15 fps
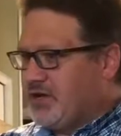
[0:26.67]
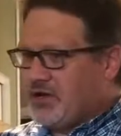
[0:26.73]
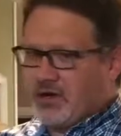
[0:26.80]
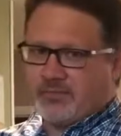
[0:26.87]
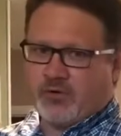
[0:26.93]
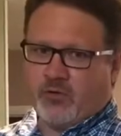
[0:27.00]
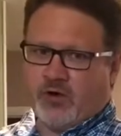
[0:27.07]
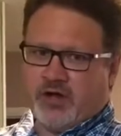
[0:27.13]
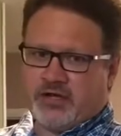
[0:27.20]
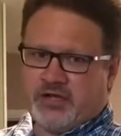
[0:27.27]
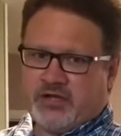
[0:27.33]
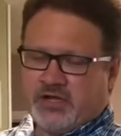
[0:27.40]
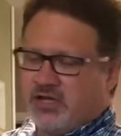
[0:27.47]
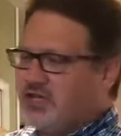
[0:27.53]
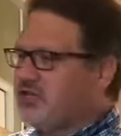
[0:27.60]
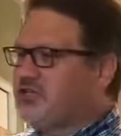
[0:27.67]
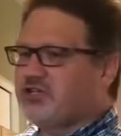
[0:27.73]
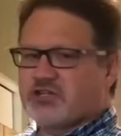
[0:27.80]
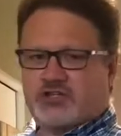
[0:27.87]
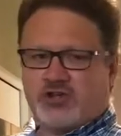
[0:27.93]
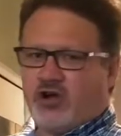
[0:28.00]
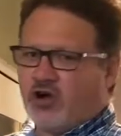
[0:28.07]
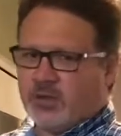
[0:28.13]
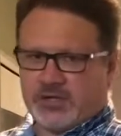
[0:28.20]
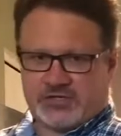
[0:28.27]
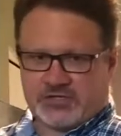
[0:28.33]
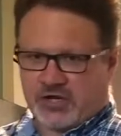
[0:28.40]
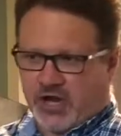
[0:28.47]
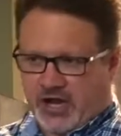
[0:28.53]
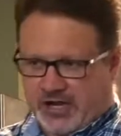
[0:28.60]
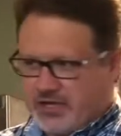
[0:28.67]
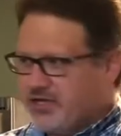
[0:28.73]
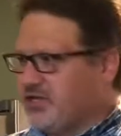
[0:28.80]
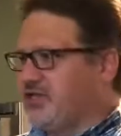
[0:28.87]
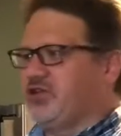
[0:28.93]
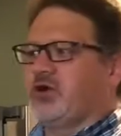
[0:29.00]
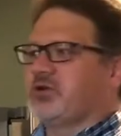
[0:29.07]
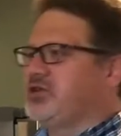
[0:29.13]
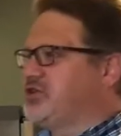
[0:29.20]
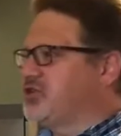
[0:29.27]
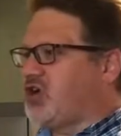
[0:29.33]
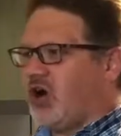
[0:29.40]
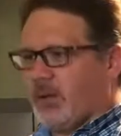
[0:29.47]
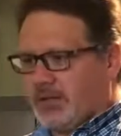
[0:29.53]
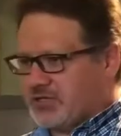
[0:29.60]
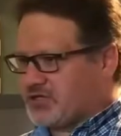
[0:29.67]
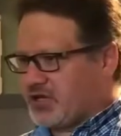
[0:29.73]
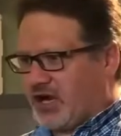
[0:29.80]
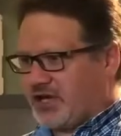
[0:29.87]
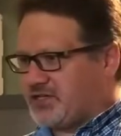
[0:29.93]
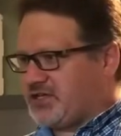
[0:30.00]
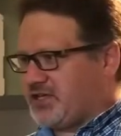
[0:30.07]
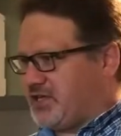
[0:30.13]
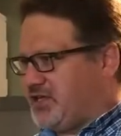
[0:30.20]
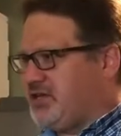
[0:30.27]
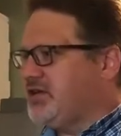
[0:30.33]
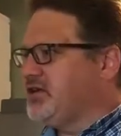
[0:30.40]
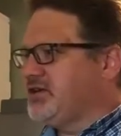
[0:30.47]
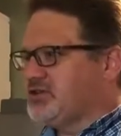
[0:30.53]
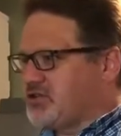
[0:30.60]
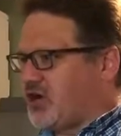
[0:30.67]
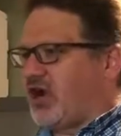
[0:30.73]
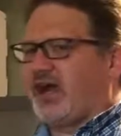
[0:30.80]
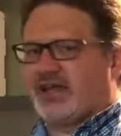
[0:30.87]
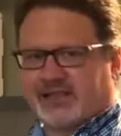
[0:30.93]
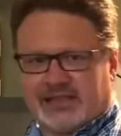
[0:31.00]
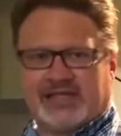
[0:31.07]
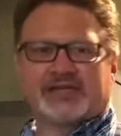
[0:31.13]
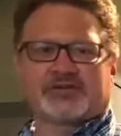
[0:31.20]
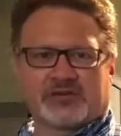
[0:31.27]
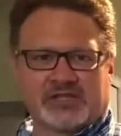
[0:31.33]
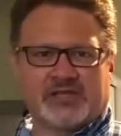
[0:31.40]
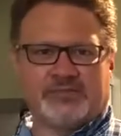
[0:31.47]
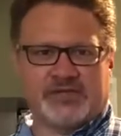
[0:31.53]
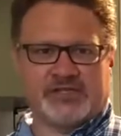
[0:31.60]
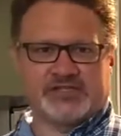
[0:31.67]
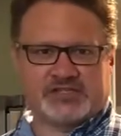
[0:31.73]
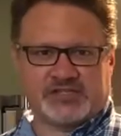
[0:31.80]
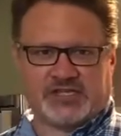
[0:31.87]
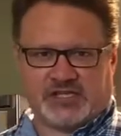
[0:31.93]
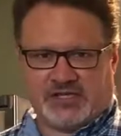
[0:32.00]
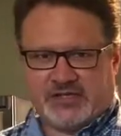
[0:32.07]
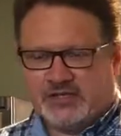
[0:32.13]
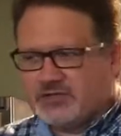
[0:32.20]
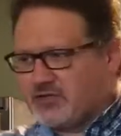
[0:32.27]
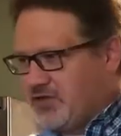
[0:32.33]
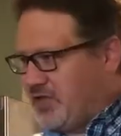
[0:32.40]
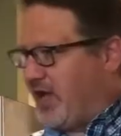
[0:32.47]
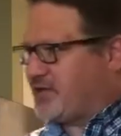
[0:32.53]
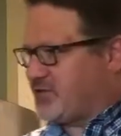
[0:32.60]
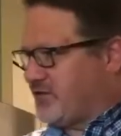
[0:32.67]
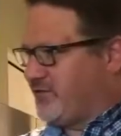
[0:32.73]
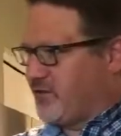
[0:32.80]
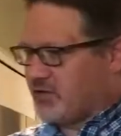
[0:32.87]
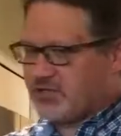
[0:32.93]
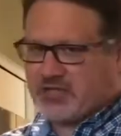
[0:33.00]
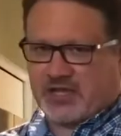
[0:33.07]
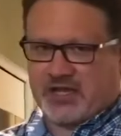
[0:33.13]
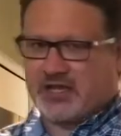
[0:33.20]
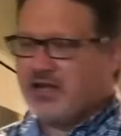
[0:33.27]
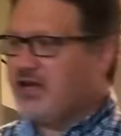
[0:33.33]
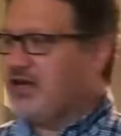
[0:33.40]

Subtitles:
Number one, just call it chai. You don't need to call it chai tea. Chai literally means tea, so that's the first thing.